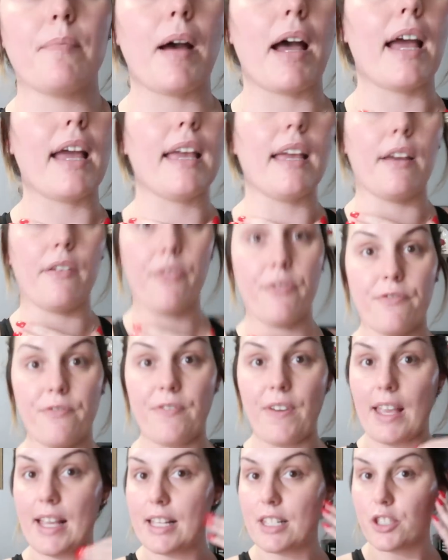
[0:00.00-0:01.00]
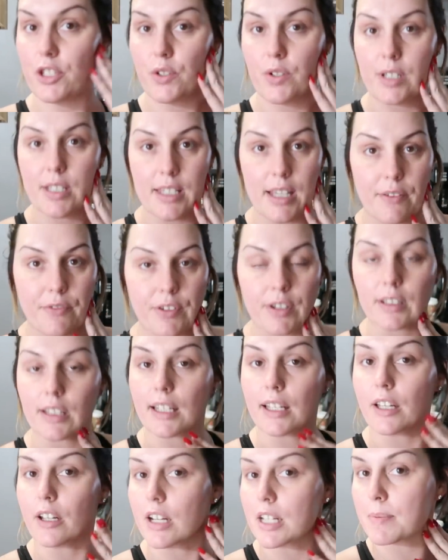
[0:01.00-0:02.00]
in my face, you can
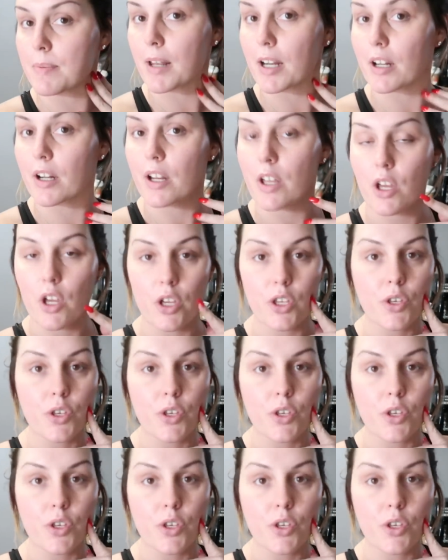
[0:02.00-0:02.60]
definitely hear us better.